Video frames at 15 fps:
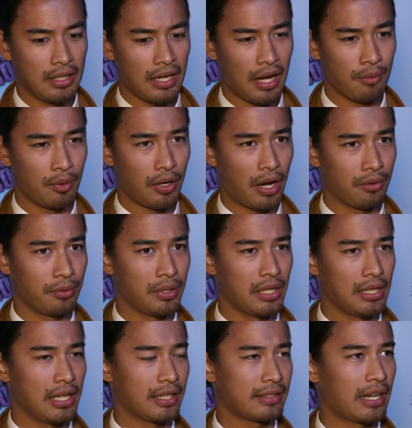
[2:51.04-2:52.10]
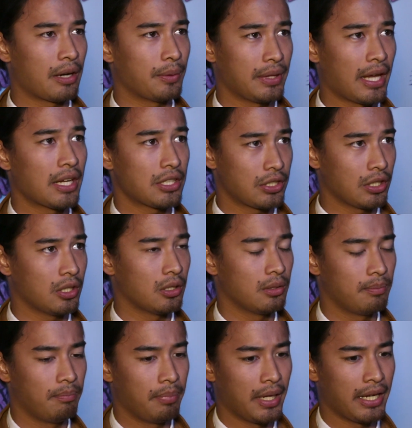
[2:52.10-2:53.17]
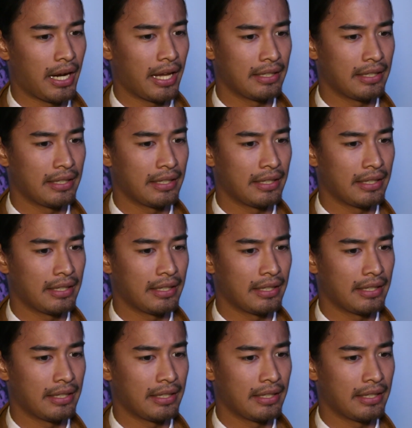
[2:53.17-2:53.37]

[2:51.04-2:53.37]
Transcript: I'm, i really lucked out with that show, but